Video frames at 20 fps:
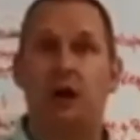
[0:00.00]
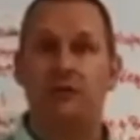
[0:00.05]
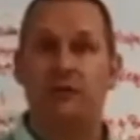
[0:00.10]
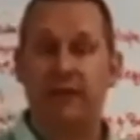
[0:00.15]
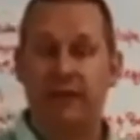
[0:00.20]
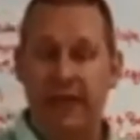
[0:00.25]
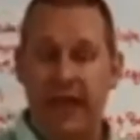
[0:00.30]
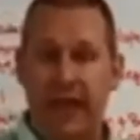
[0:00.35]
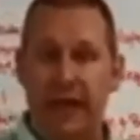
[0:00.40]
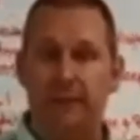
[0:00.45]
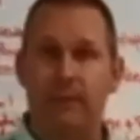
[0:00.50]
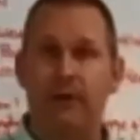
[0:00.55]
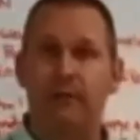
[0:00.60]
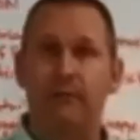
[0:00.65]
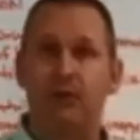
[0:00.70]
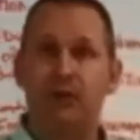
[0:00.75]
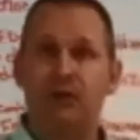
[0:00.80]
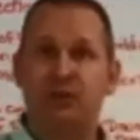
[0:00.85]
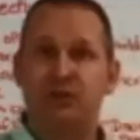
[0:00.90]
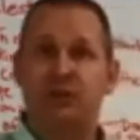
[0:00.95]
of the
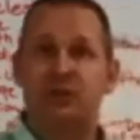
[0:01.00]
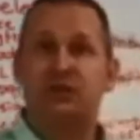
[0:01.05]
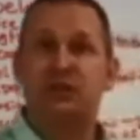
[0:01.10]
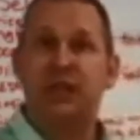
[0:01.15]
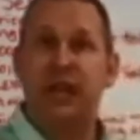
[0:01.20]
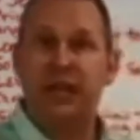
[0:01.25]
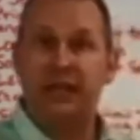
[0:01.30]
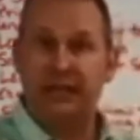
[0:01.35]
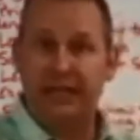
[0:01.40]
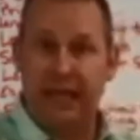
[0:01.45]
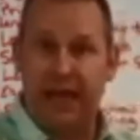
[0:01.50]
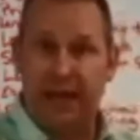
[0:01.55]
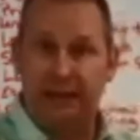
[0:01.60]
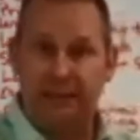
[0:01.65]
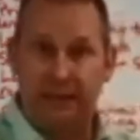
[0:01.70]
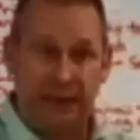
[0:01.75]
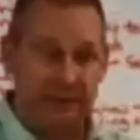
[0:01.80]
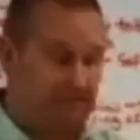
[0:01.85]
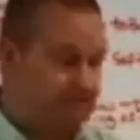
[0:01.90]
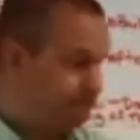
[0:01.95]
cabinet versus a stained
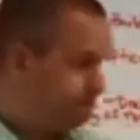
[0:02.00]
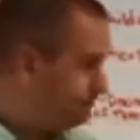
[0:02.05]
cabinet.